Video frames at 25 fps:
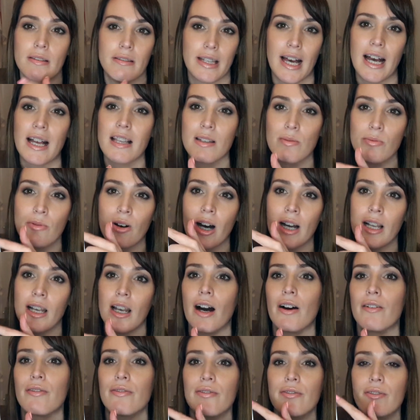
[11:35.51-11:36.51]
That's what I
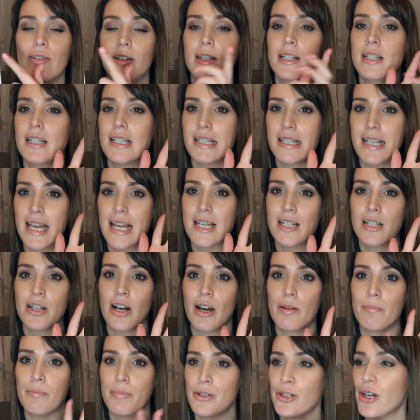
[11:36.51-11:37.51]
love,
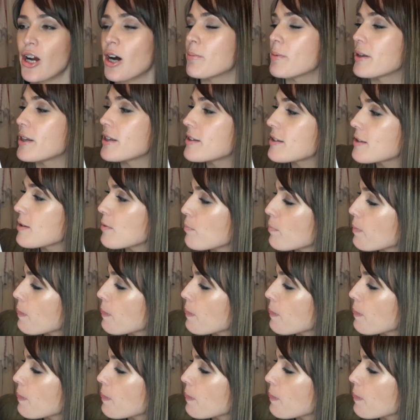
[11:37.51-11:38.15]
daytime pyjamas.